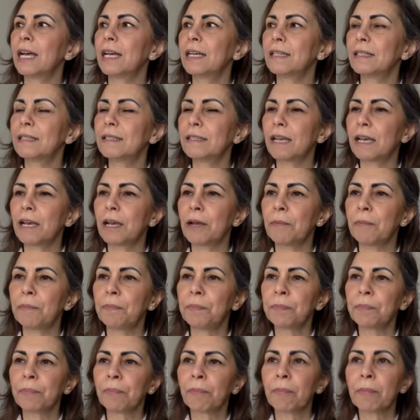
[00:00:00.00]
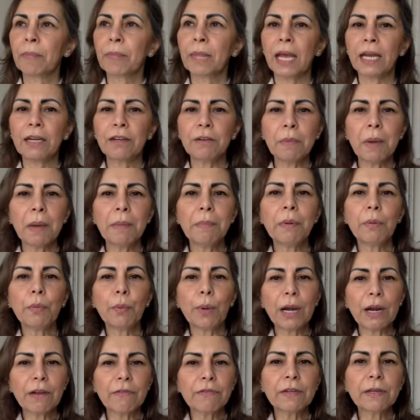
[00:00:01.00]
and remember,
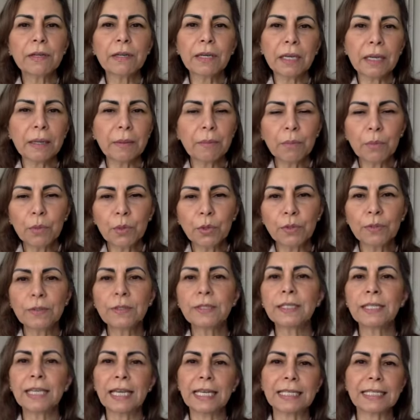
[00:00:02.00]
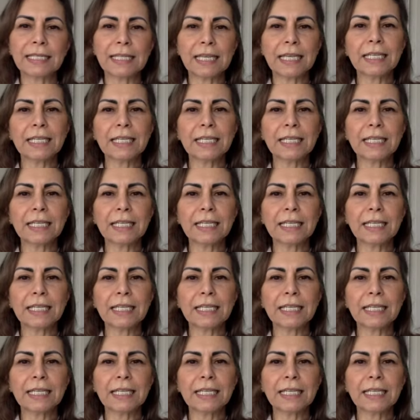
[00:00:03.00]
wherever Moon sits,